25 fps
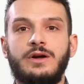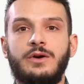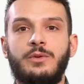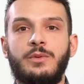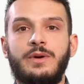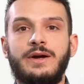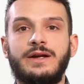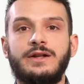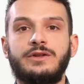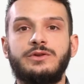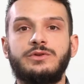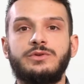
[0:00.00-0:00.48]
a
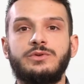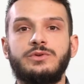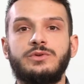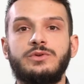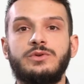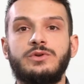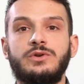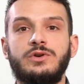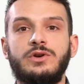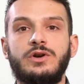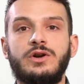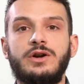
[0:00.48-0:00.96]
way to
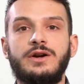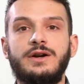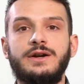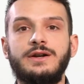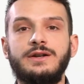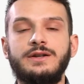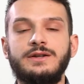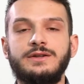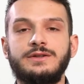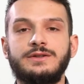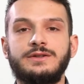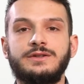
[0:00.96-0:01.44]

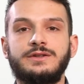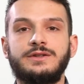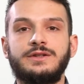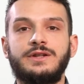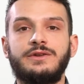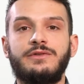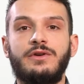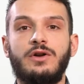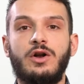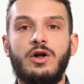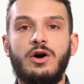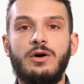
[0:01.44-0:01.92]
learn
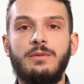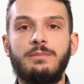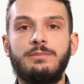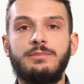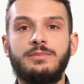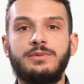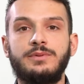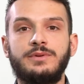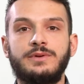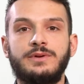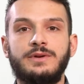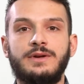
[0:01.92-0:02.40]
develop
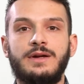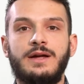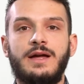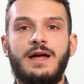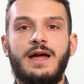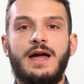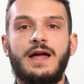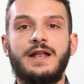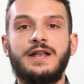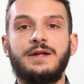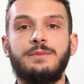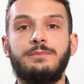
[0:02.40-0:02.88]

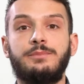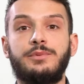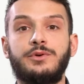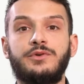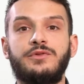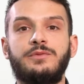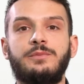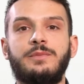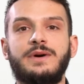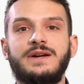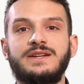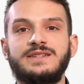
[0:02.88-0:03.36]
and
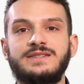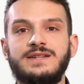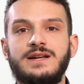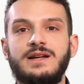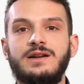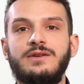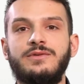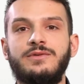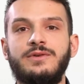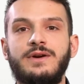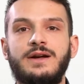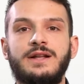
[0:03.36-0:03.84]
improve
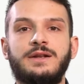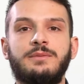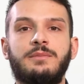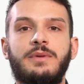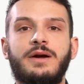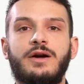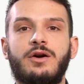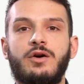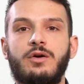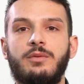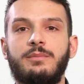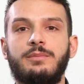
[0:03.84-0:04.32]
myself and
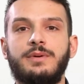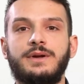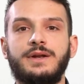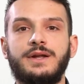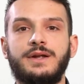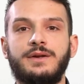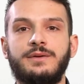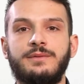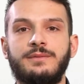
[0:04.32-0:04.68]
my company